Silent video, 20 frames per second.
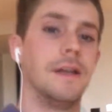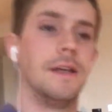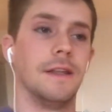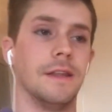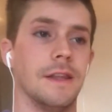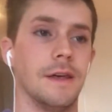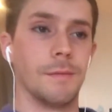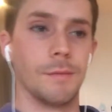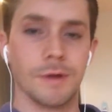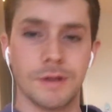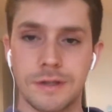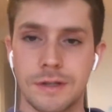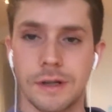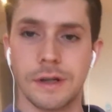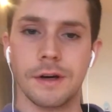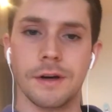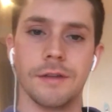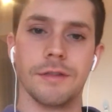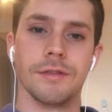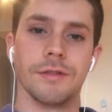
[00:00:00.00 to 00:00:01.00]
Then once I'm
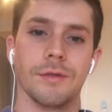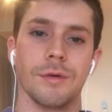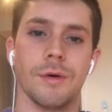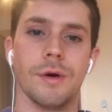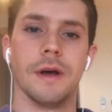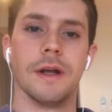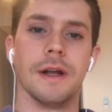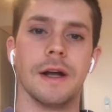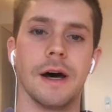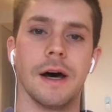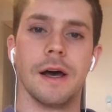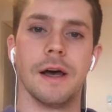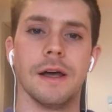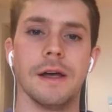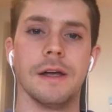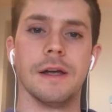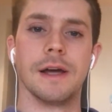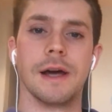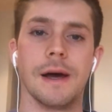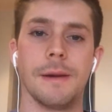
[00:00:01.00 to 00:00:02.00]
going through it,
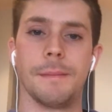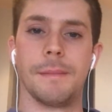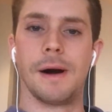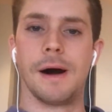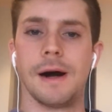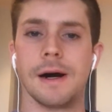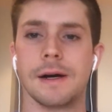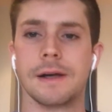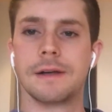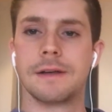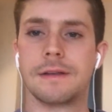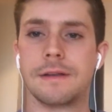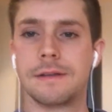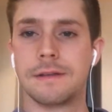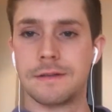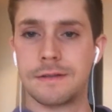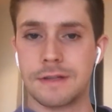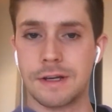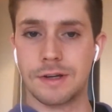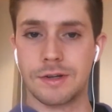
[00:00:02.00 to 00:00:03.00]
I mark
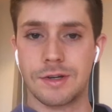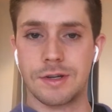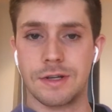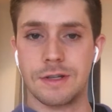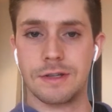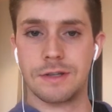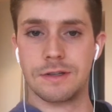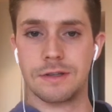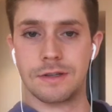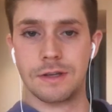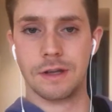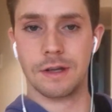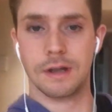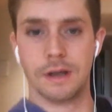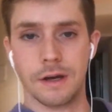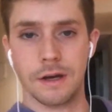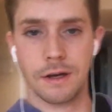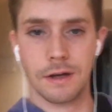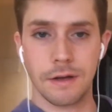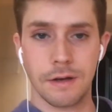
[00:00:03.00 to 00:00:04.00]
sections that
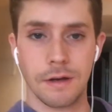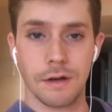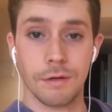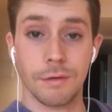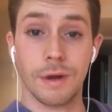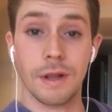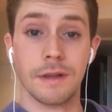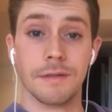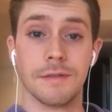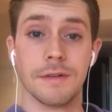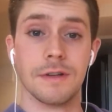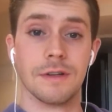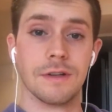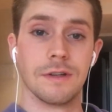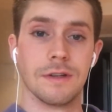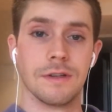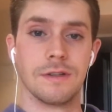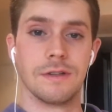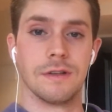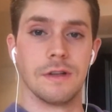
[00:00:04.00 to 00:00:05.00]
are relevant
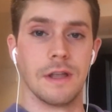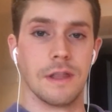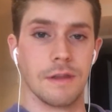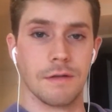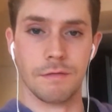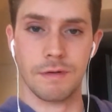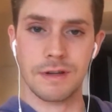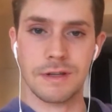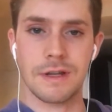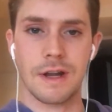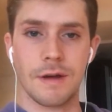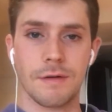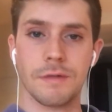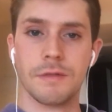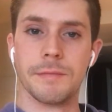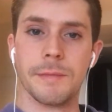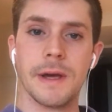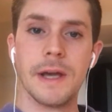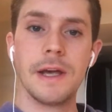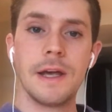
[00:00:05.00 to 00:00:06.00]
and that resonate
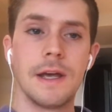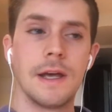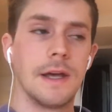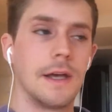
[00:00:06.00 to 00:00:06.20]
with me.